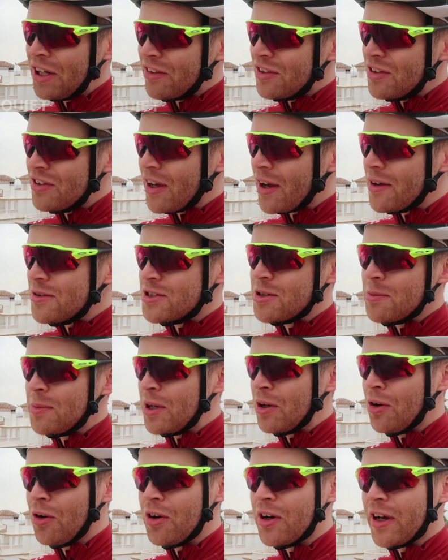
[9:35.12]
you know, you go to
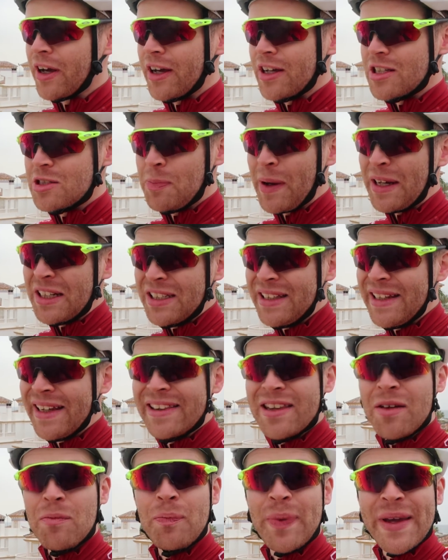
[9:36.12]
Mallorca, especially
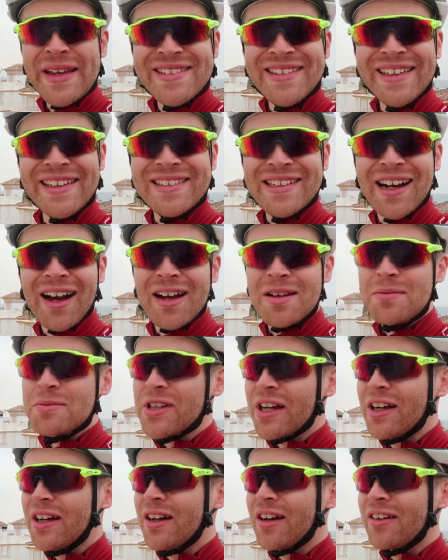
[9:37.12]
in the busy
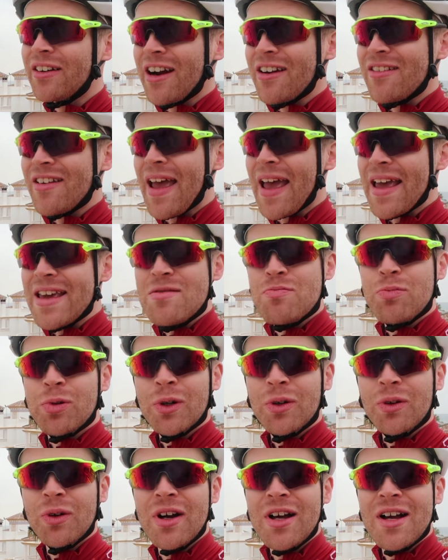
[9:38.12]
times, around
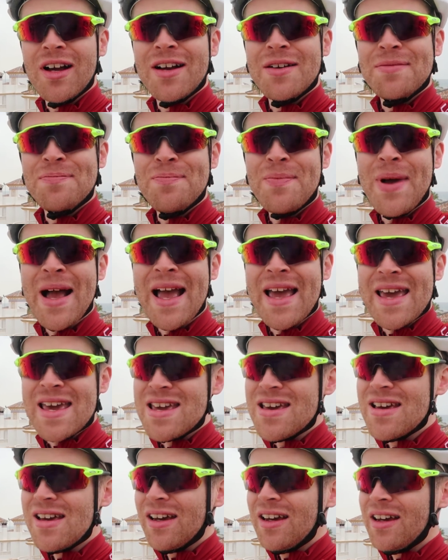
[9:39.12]
April and
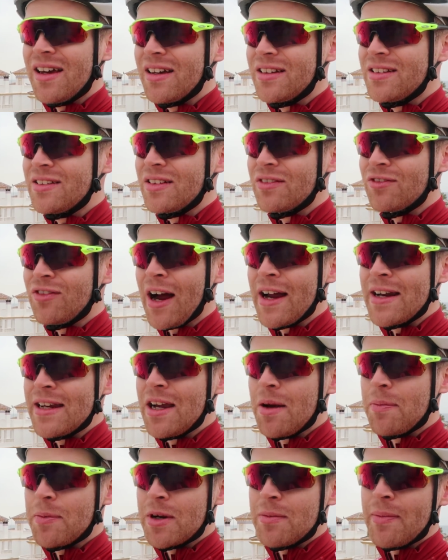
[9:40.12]
May, and
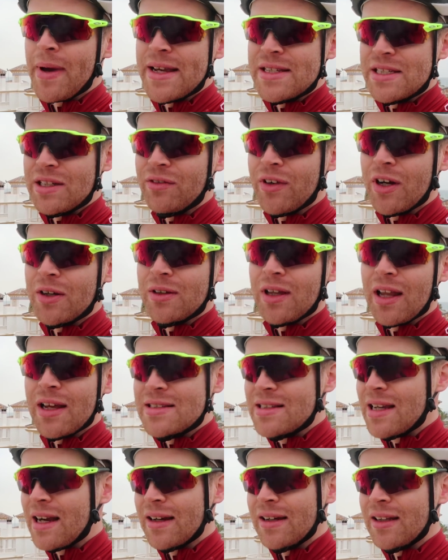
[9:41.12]
riding up an amazing road
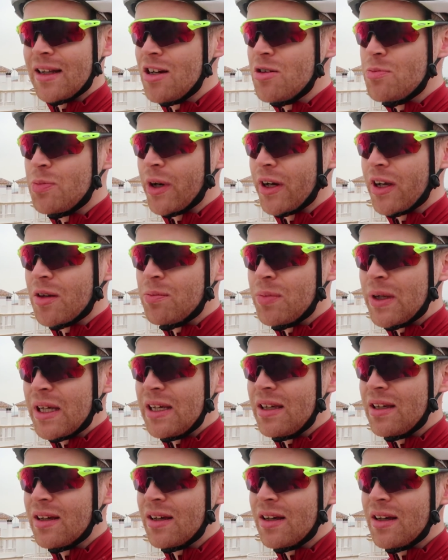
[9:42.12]
like Sacalobra can
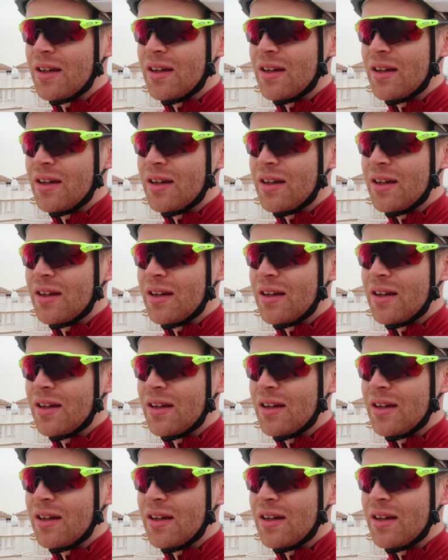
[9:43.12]
be